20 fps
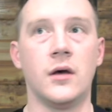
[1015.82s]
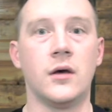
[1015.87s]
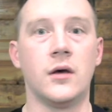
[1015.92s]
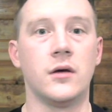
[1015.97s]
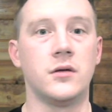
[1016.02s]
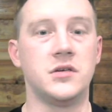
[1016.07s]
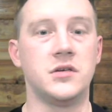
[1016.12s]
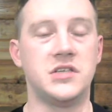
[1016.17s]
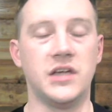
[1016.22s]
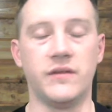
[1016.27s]

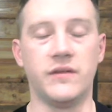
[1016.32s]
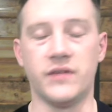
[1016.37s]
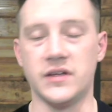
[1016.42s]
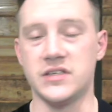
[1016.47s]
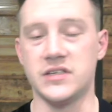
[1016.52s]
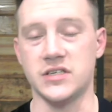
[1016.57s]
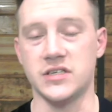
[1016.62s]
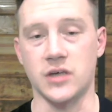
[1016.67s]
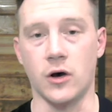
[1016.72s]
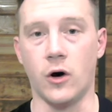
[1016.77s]

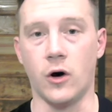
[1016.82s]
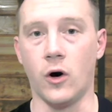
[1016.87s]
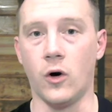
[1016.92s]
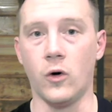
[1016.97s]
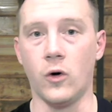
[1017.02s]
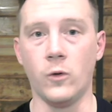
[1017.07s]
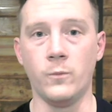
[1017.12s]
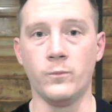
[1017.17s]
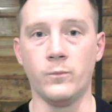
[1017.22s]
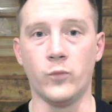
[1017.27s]
defense as a
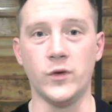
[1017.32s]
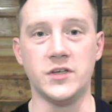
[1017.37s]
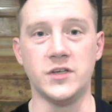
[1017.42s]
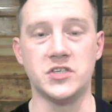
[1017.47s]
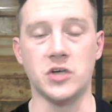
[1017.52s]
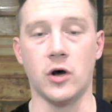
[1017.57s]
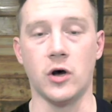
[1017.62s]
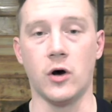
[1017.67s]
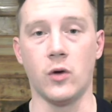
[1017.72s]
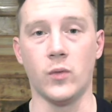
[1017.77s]
whole. We
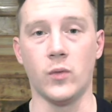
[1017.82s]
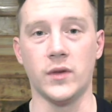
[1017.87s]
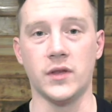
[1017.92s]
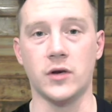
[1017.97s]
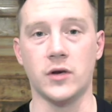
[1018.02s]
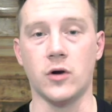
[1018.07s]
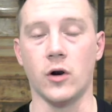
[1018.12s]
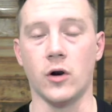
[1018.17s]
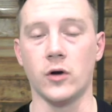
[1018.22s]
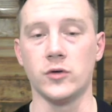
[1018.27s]
saw when the
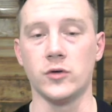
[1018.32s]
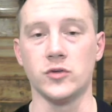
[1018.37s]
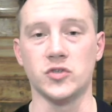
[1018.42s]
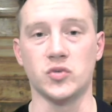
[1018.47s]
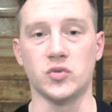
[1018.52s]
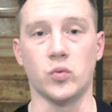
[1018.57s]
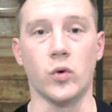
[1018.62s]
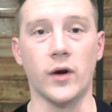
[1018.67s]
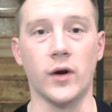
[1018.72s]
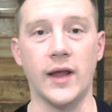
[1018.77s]
Cardinals
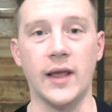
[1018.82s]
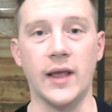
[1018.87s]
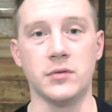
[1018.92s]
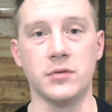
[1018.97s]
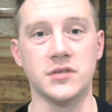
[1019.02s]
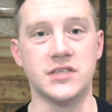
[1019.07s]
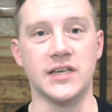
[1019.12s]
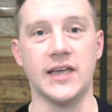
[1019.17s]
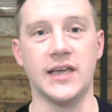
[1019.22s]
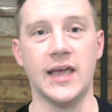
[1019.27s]
weren't able
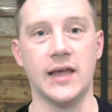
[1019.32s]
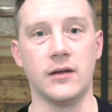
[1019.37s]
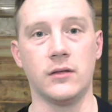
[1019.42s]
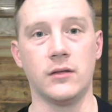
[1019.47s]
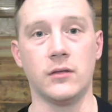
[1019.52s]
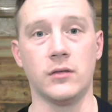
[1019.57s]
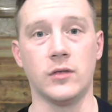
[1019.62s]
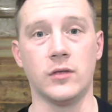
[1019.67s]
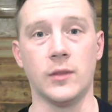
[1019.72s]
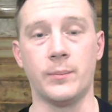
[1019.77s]
to get
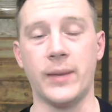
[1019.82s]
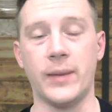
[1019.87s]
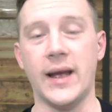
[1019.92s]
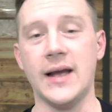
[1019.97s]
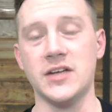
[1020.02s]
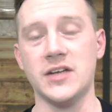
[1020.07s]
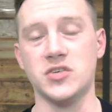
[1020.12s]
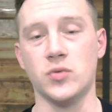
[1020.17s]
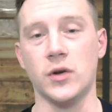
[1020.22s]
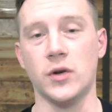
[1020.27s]
the
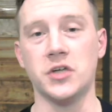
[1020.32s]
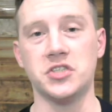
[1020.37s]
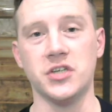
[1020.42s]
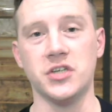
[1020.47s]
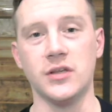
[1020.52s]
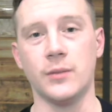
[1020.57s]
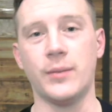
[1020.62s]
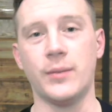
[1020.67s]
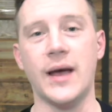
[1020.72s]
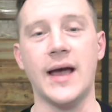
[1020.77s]
pass rush
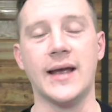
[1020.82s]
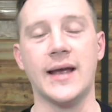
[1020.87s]
in the back